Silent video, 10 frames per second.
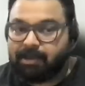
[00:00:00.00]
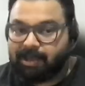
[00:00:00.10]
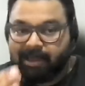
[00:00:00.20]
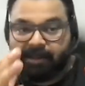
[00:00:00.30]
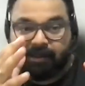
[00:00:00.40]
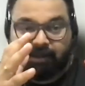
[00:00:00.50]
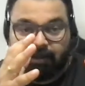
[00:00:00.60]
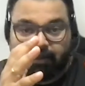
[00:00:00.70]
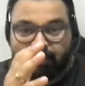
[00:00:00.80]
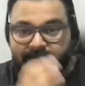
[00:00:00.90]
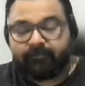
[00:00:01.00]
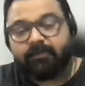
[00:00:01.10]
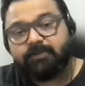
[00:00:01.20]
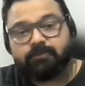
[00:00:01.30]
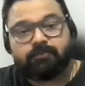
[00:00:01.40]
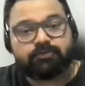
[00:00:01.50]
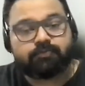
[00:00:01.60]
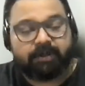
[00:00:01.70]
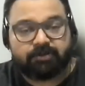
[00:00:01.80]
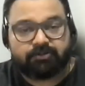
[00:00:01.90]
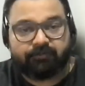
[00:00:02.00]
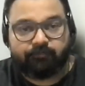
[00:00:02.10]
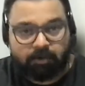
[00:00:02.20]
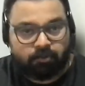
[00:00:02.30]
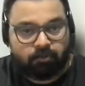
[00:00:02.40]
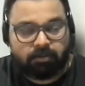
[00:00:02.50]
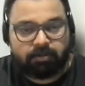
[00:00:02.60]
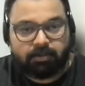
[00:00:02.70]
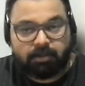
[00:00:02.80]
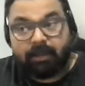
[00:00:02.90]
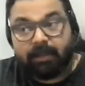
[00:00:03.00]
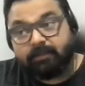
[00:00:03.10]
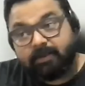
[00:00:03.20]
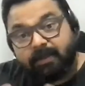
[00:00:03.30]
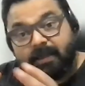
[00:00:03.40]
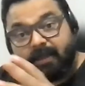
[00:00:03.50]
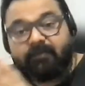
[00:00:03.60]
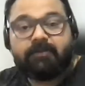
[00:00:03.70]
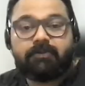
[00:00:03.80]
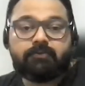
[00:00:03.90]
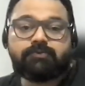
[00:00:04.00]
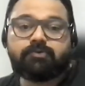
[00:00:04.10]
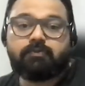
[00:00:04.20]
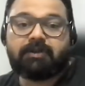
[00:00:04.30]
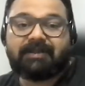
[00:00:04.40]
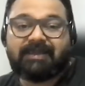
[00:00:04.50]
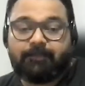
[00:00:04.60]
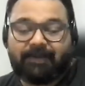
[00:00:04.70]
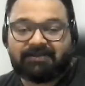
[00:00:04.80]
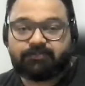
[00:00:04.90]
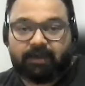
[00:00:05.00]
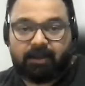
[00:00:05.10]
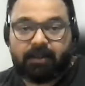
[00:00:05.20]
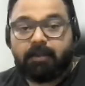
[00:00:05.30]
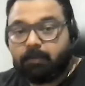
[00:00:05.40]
I heavily use Microsoft OneNote, and then I heavily use Google Keep as well.